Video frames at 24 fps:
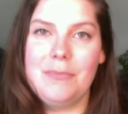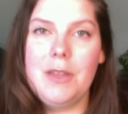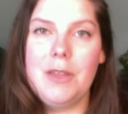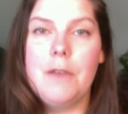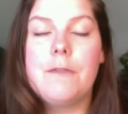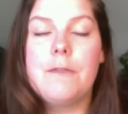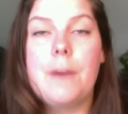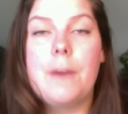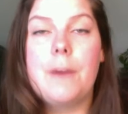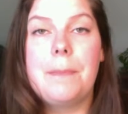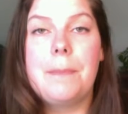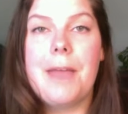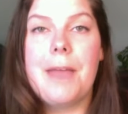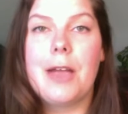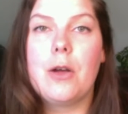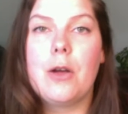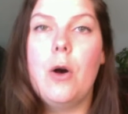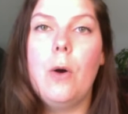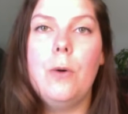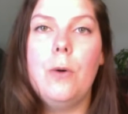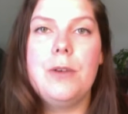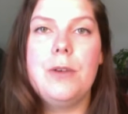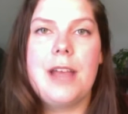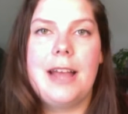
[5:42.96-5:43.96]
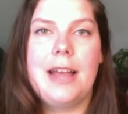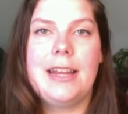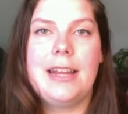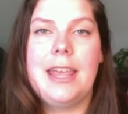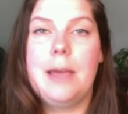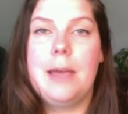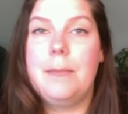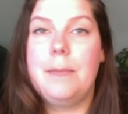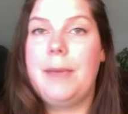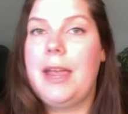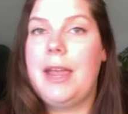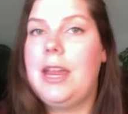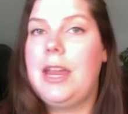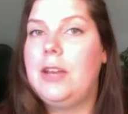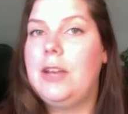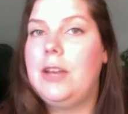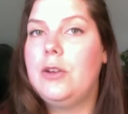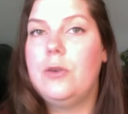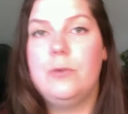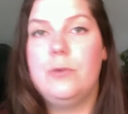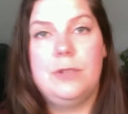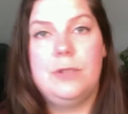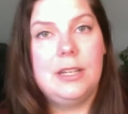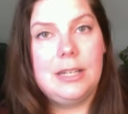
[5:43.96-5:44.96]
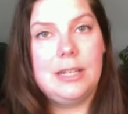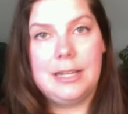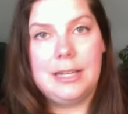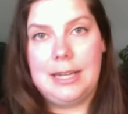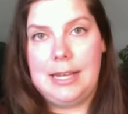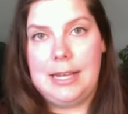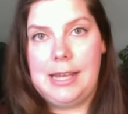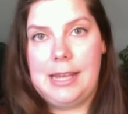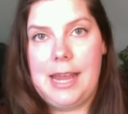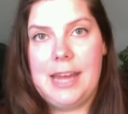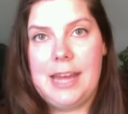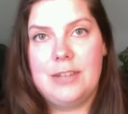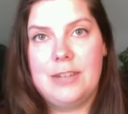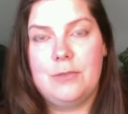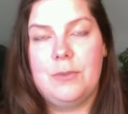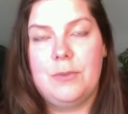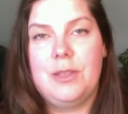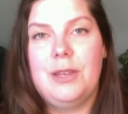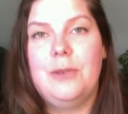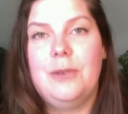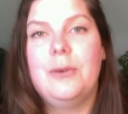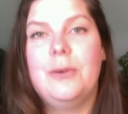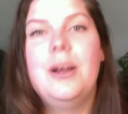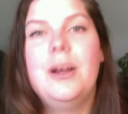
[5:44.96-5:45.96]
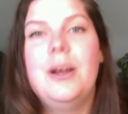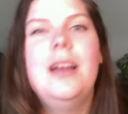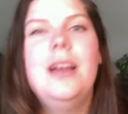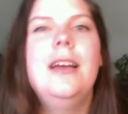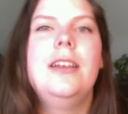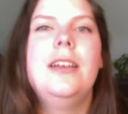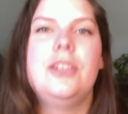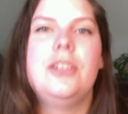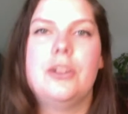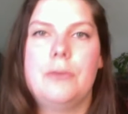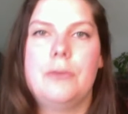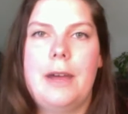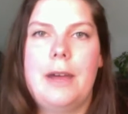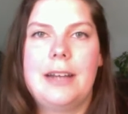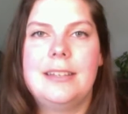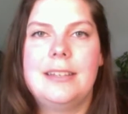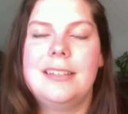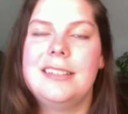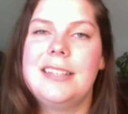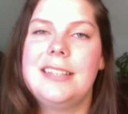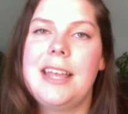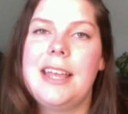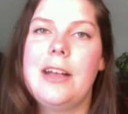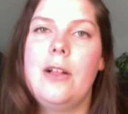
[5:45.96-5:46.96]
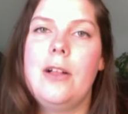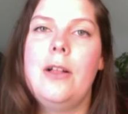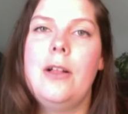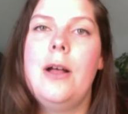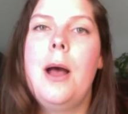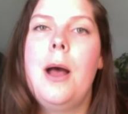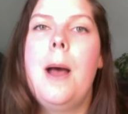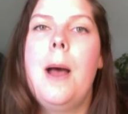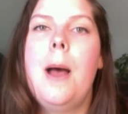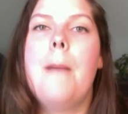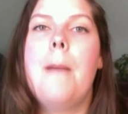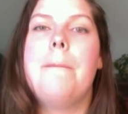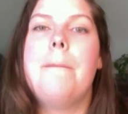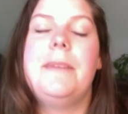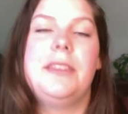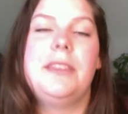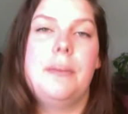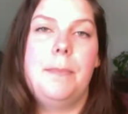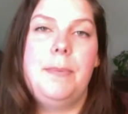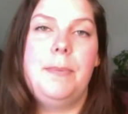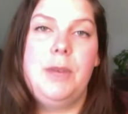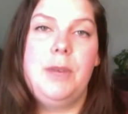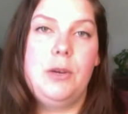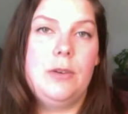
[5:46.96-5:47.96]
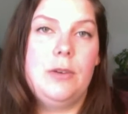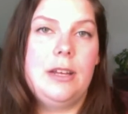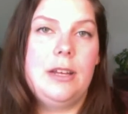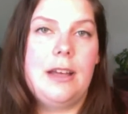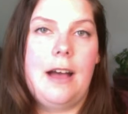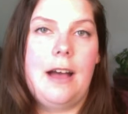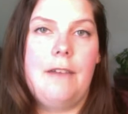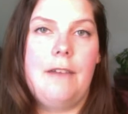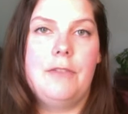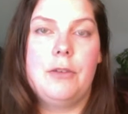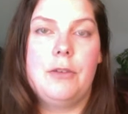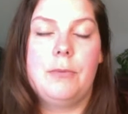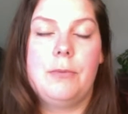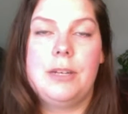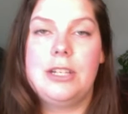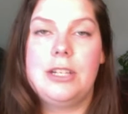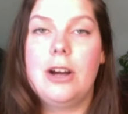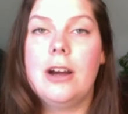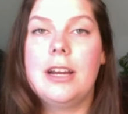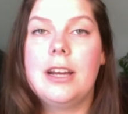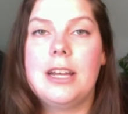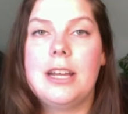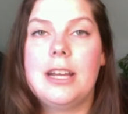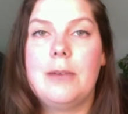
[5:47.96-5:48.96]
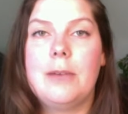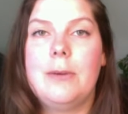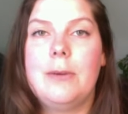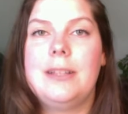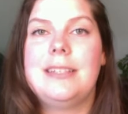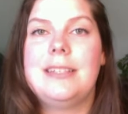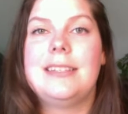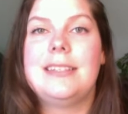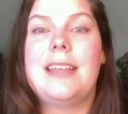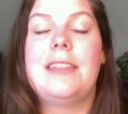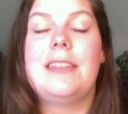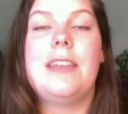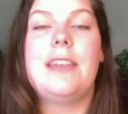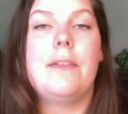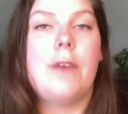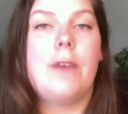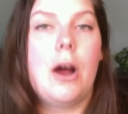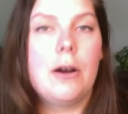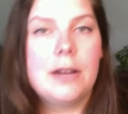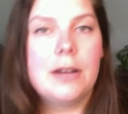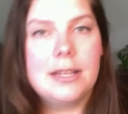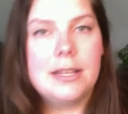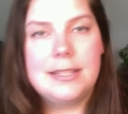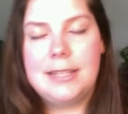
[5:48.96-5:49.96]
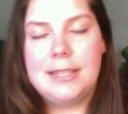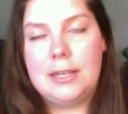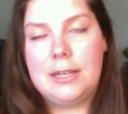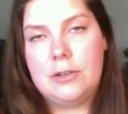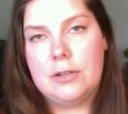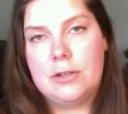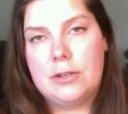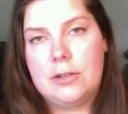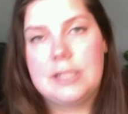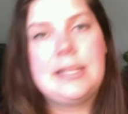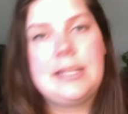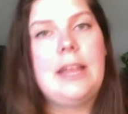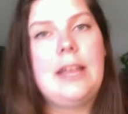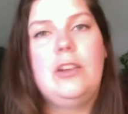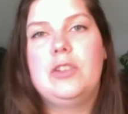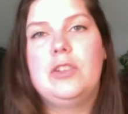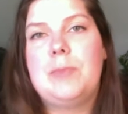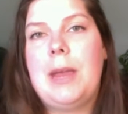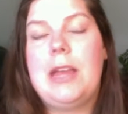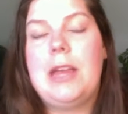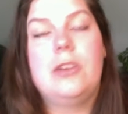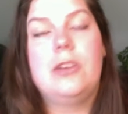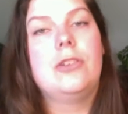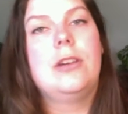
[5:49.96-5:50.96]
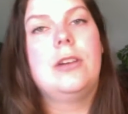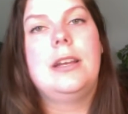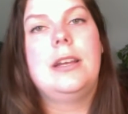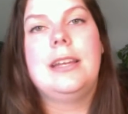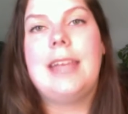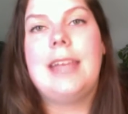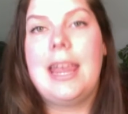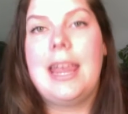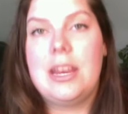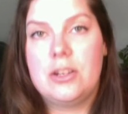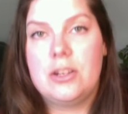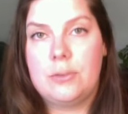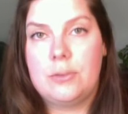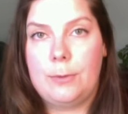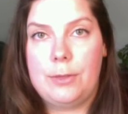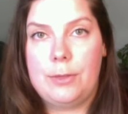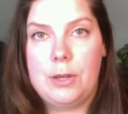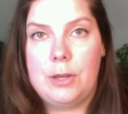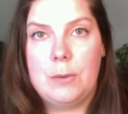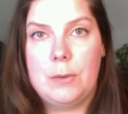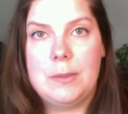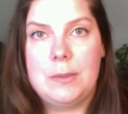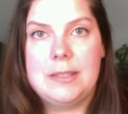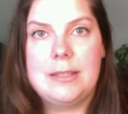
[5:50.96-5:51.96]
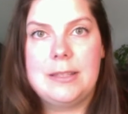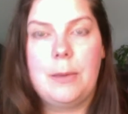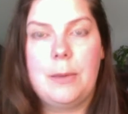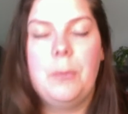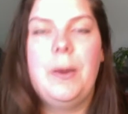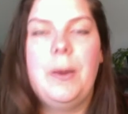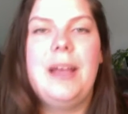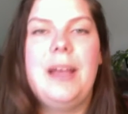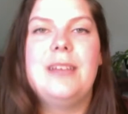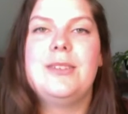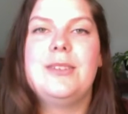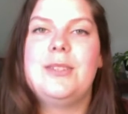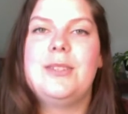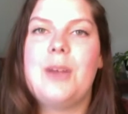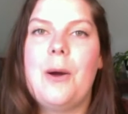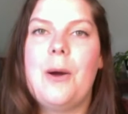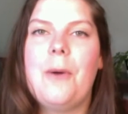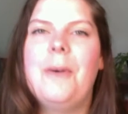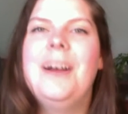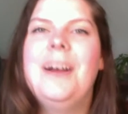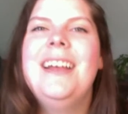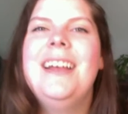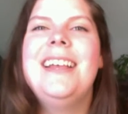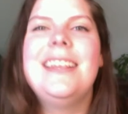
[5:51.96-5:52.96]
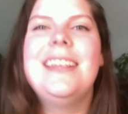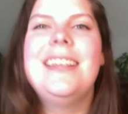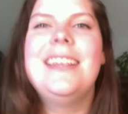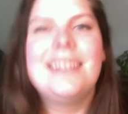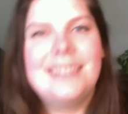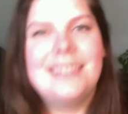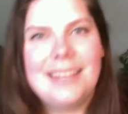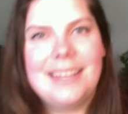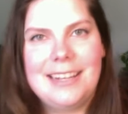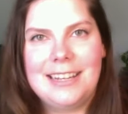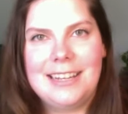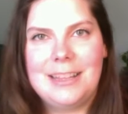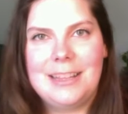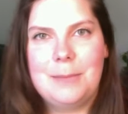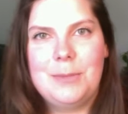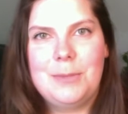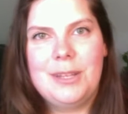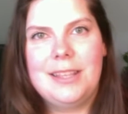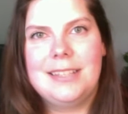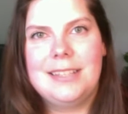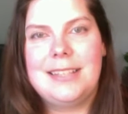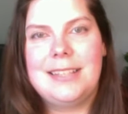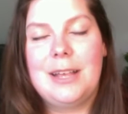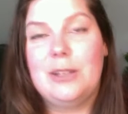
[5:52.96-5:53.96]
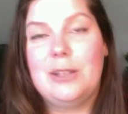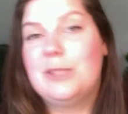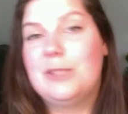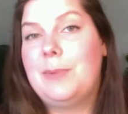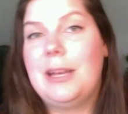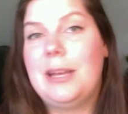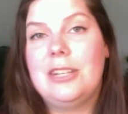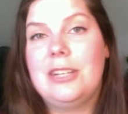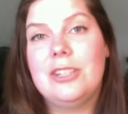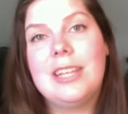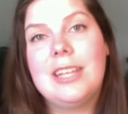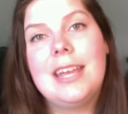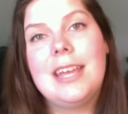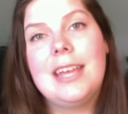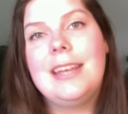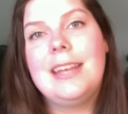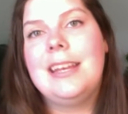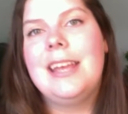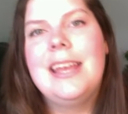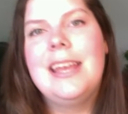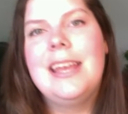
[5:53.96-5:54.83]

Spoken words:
from that cold ad campaign who didn't engage with you direct to sale. But the beauty of the retargeting ones is that they've already seen your sales page or engaged with you in some way. So sending them to the sales page again